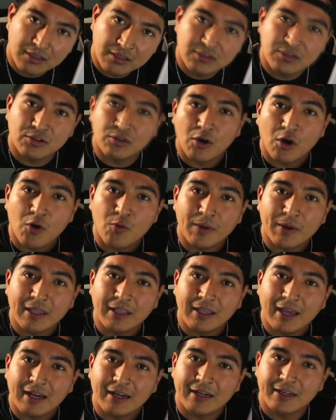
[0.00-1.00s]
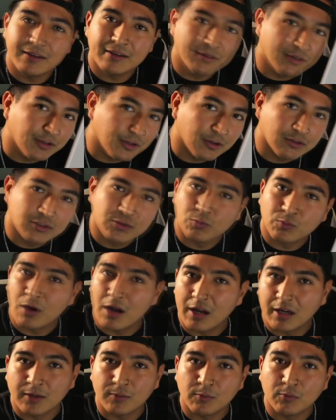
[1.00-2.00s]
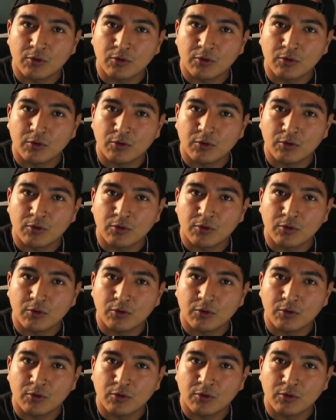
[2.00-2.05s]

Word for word: to go in at it, you know, to rock and